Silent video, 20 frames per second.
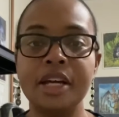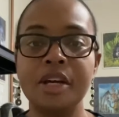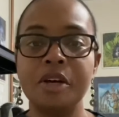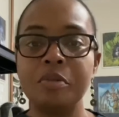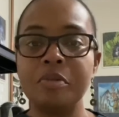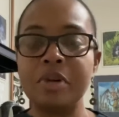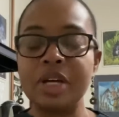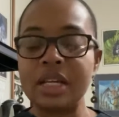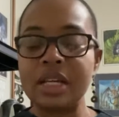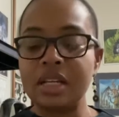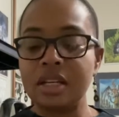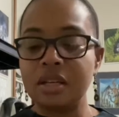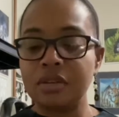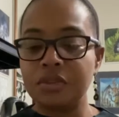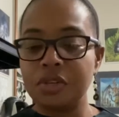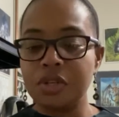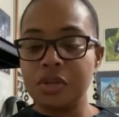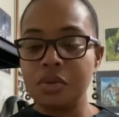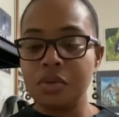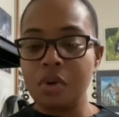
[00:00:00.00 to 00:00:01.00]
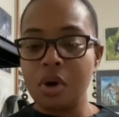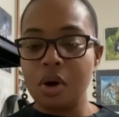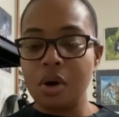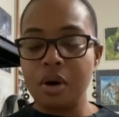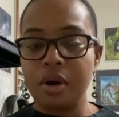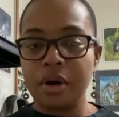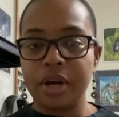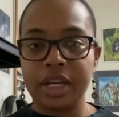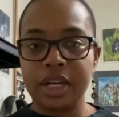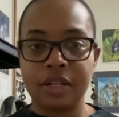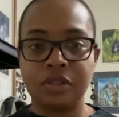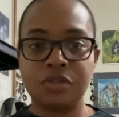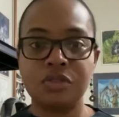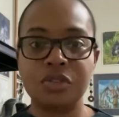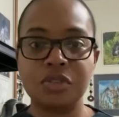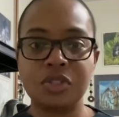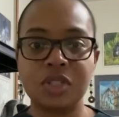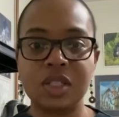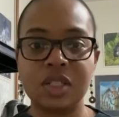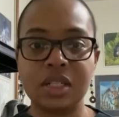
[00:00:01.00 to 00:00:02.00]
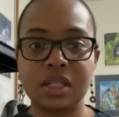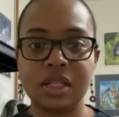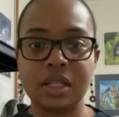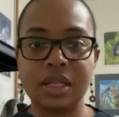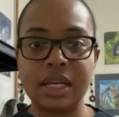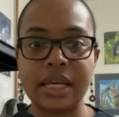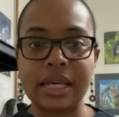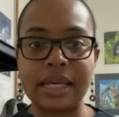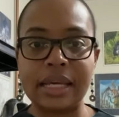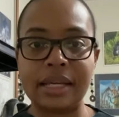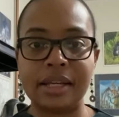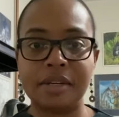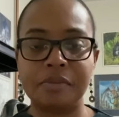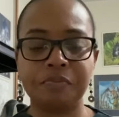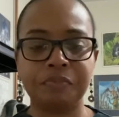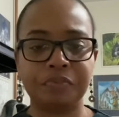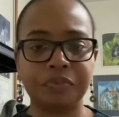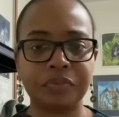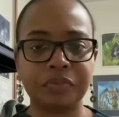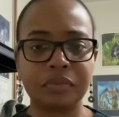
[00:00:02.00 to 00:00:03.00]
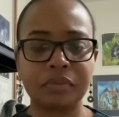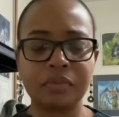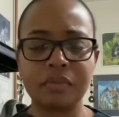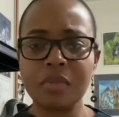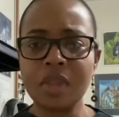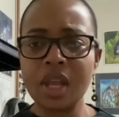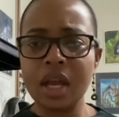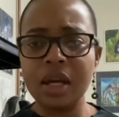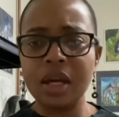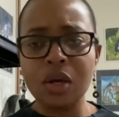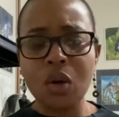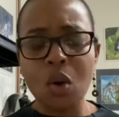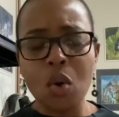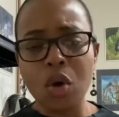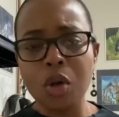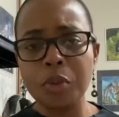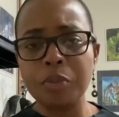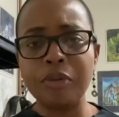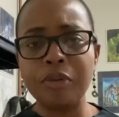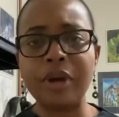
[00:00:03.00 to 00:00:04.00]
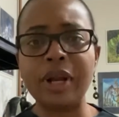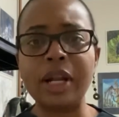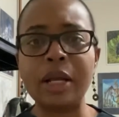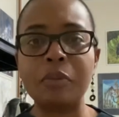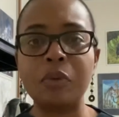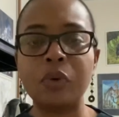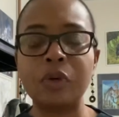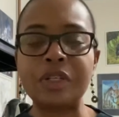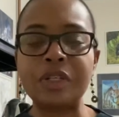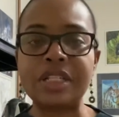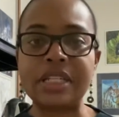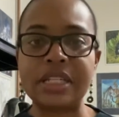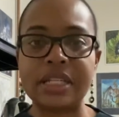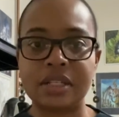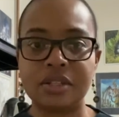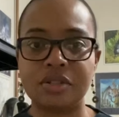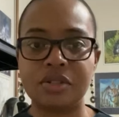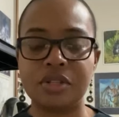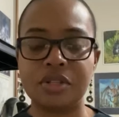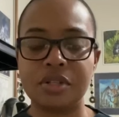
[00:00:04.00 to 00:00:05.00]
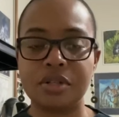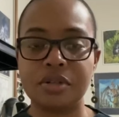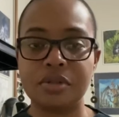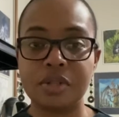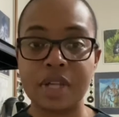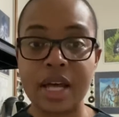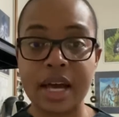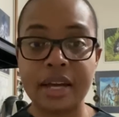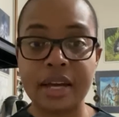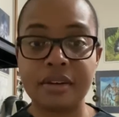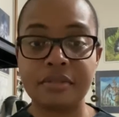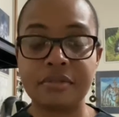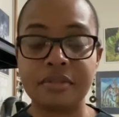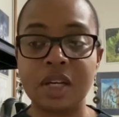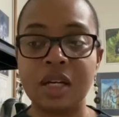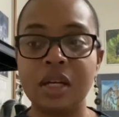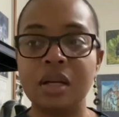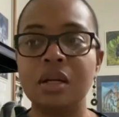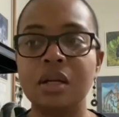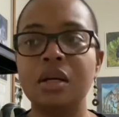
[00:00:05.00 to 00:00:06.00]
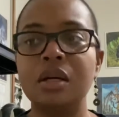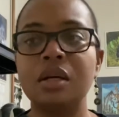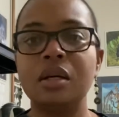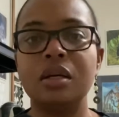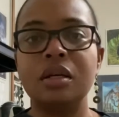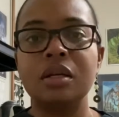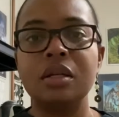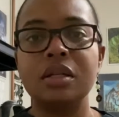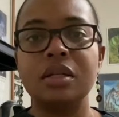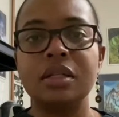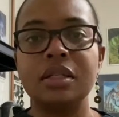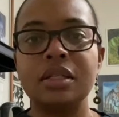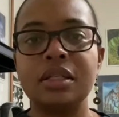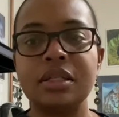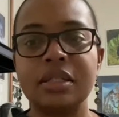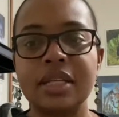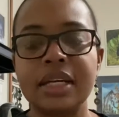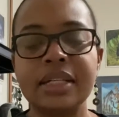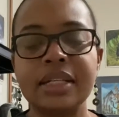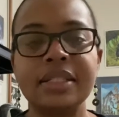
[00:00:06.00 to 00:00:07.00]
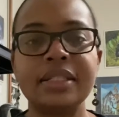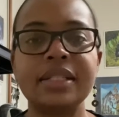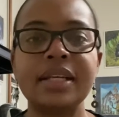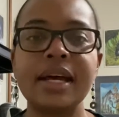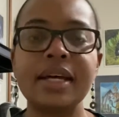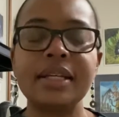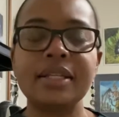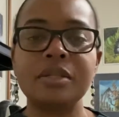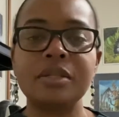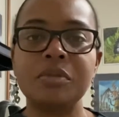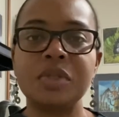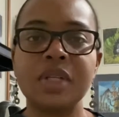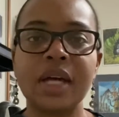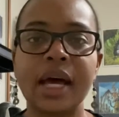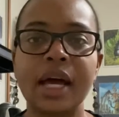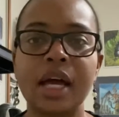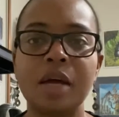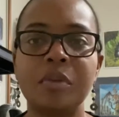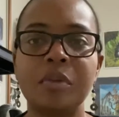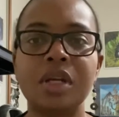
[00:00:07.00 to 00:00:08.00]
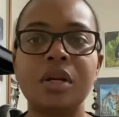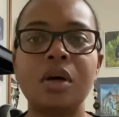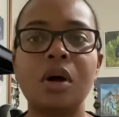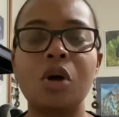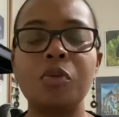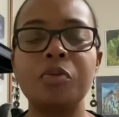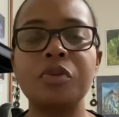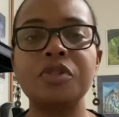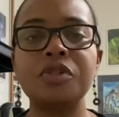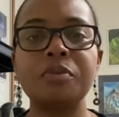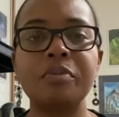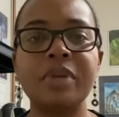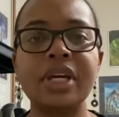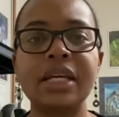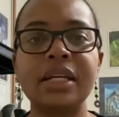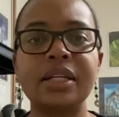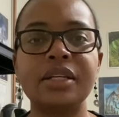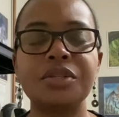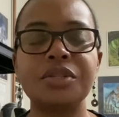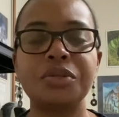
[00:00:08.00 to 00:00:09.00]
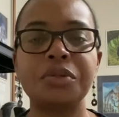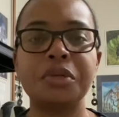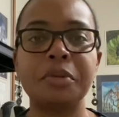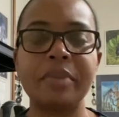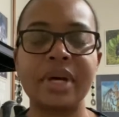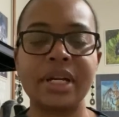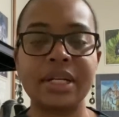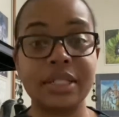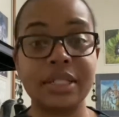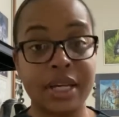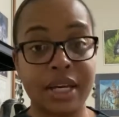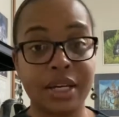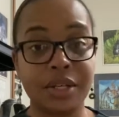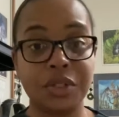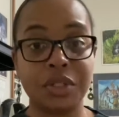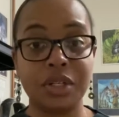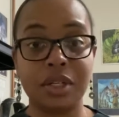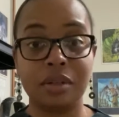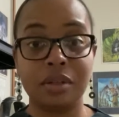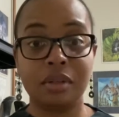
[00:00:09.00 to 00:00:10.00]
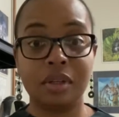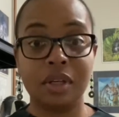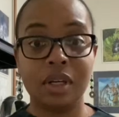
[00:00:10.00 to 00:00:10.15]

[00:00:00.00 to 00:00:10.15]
But if you are interested in incorporating more tea into your life, set aside some time and almost make it into a meditation.